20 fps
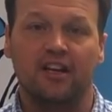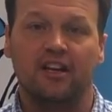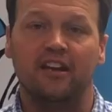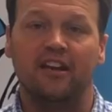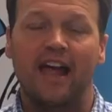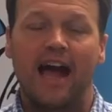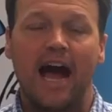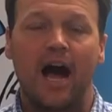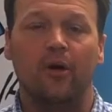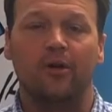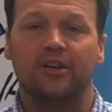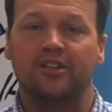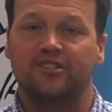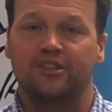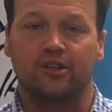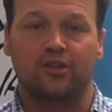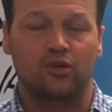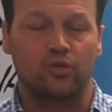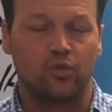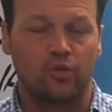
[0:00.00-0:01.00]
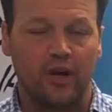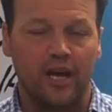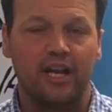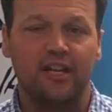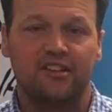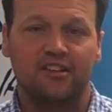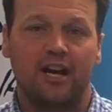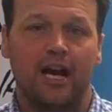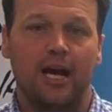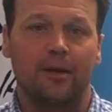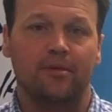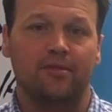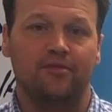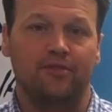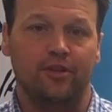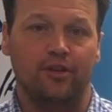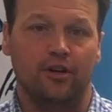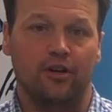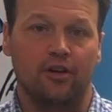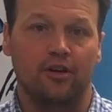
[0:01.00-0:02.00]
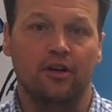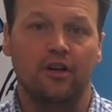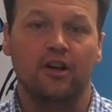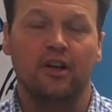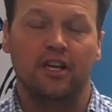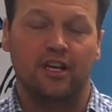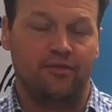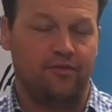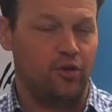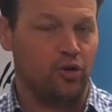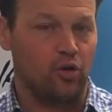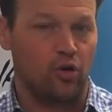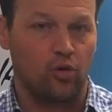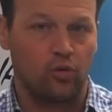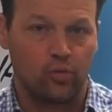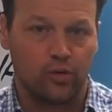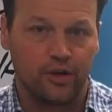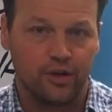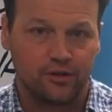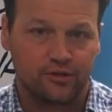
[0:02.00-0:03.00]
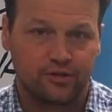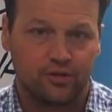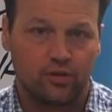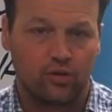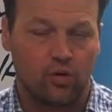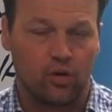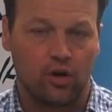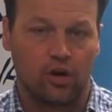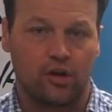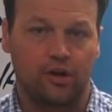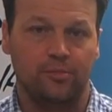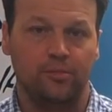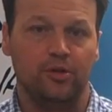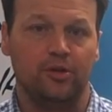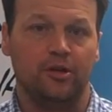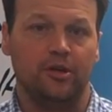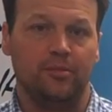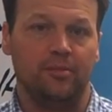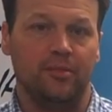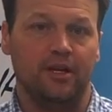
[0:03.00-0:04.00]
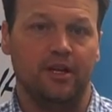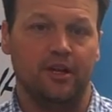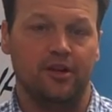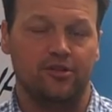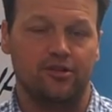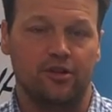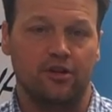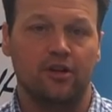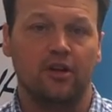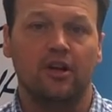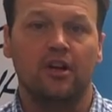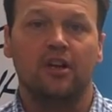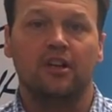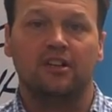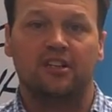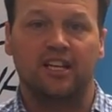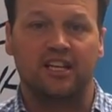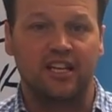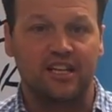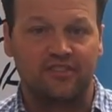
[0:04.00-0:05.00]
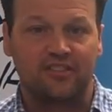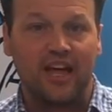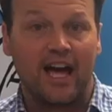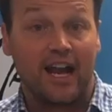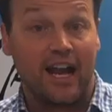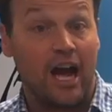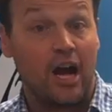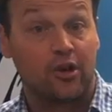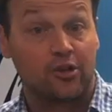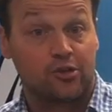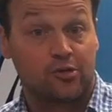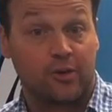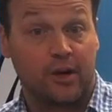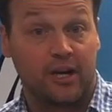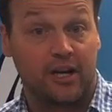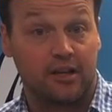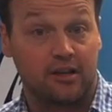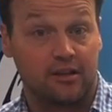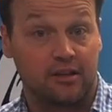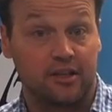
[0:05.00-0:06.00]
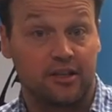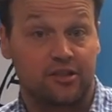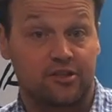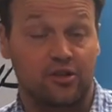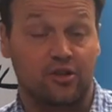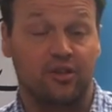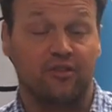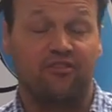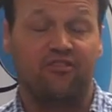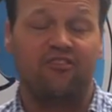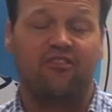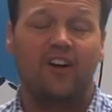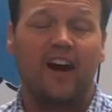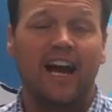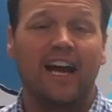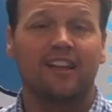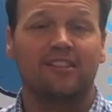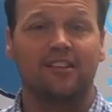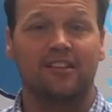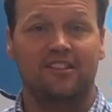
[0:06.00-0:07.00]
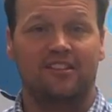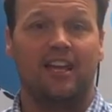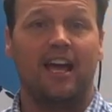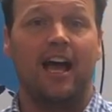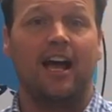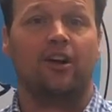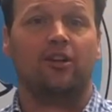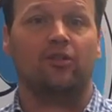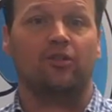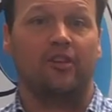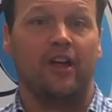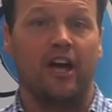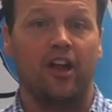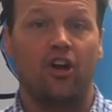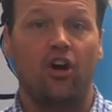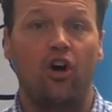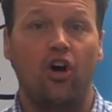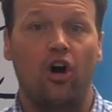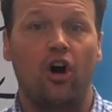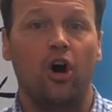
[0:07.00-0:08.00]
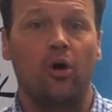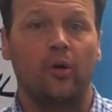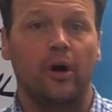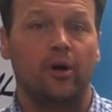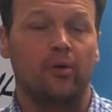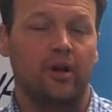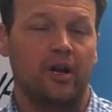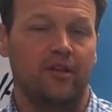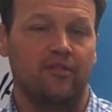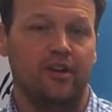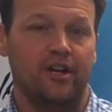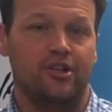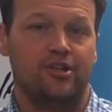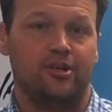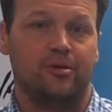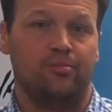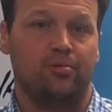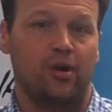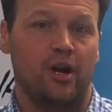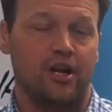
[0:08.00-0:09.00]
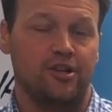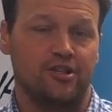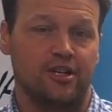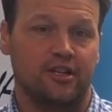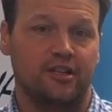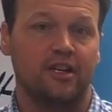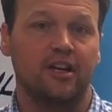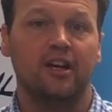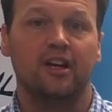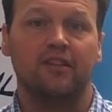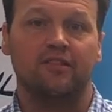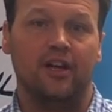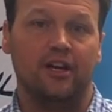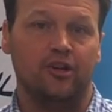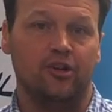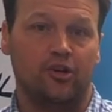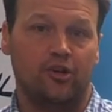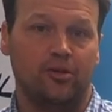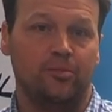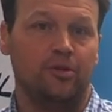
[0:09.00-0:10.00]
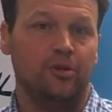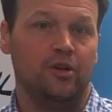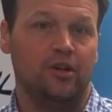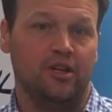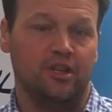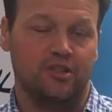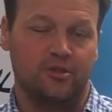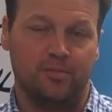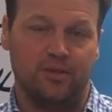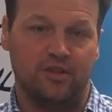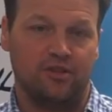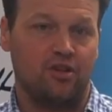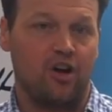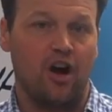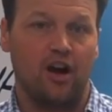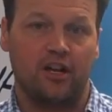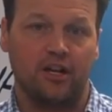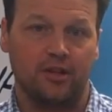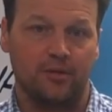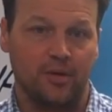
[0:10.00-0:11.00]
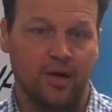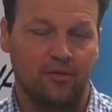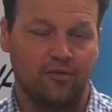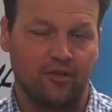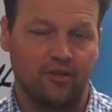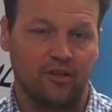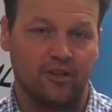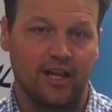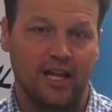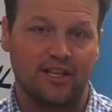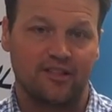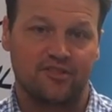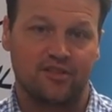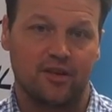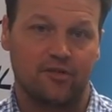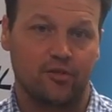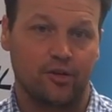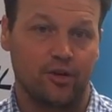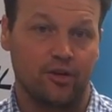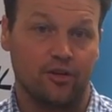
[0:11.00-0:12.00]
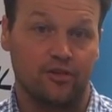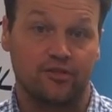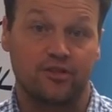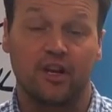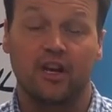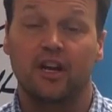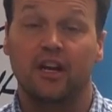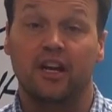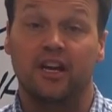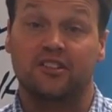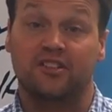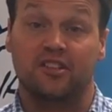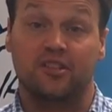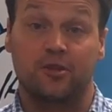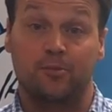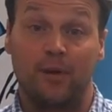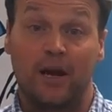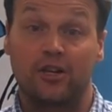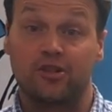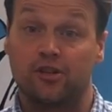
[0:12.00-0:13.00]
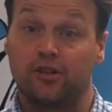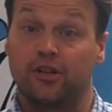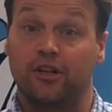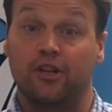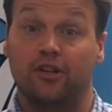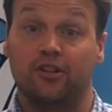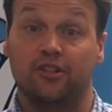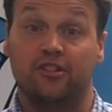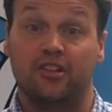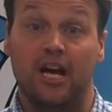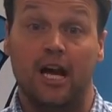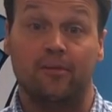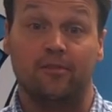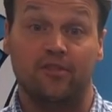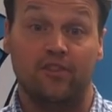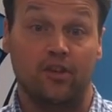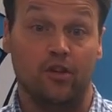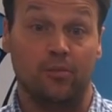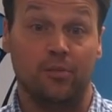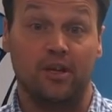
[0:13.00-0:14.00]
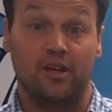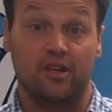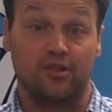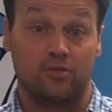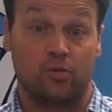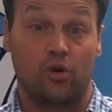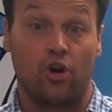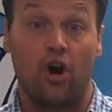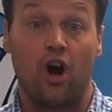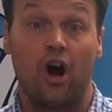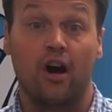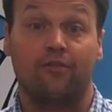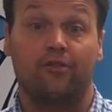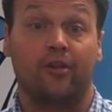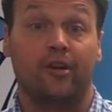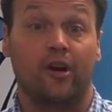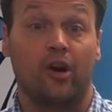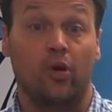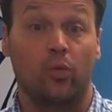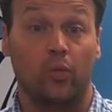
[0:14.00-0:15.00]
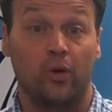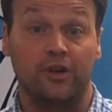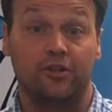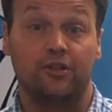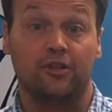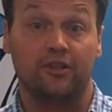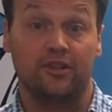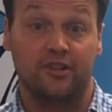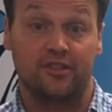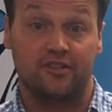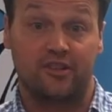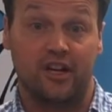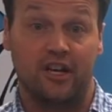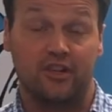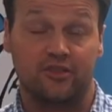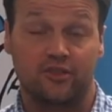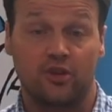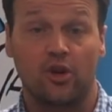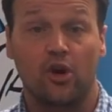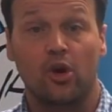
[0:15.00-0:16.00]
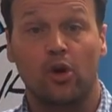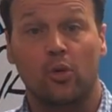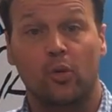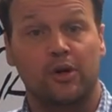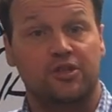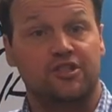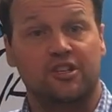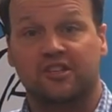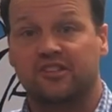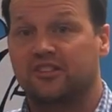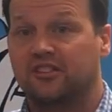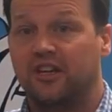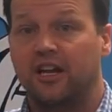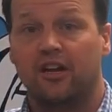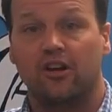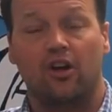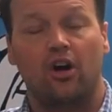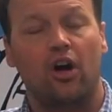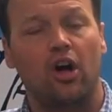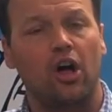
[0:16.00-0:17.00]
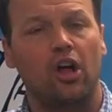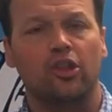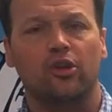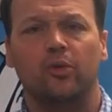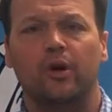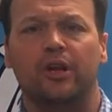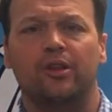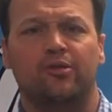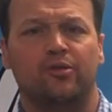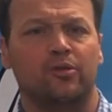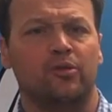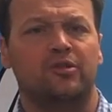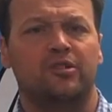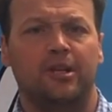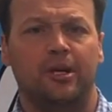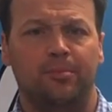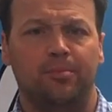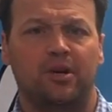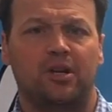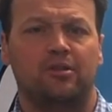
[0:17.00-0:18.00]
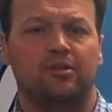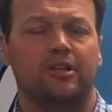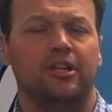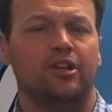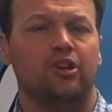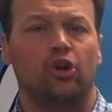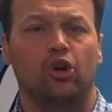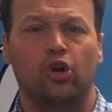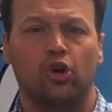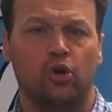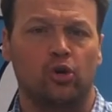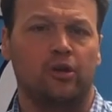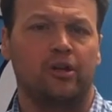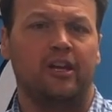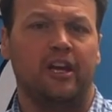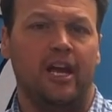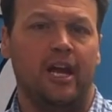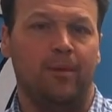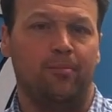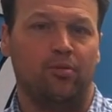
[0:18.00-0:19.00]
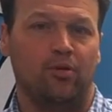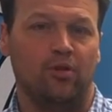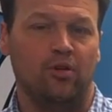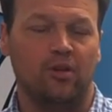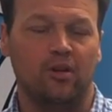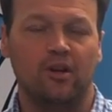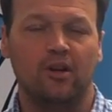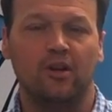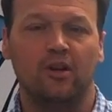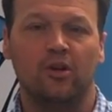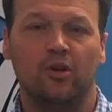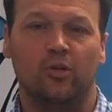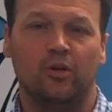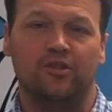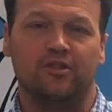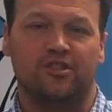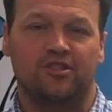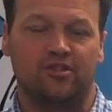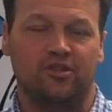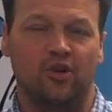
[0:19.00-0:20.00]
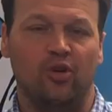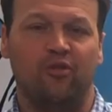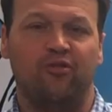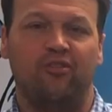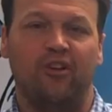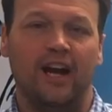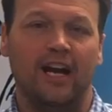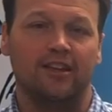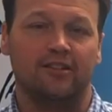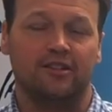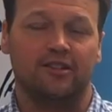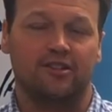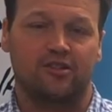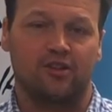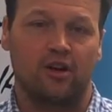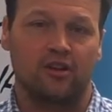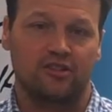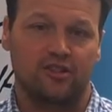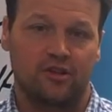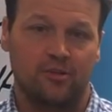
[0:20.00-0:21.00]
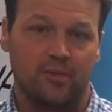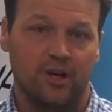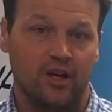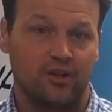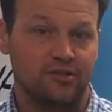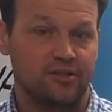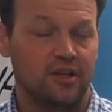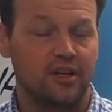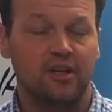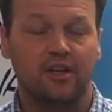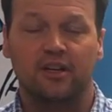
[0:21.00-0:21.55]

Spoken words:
Now is a great time of year if you're a realtor or a community manager to get that house ready to list or to finally tackle that hallway renovation project that your community has been talking about for the last several years. It's especially a good time of year because we're offering our winter discounts, which extend all the way through typically to early April when the snow finally starts to melt.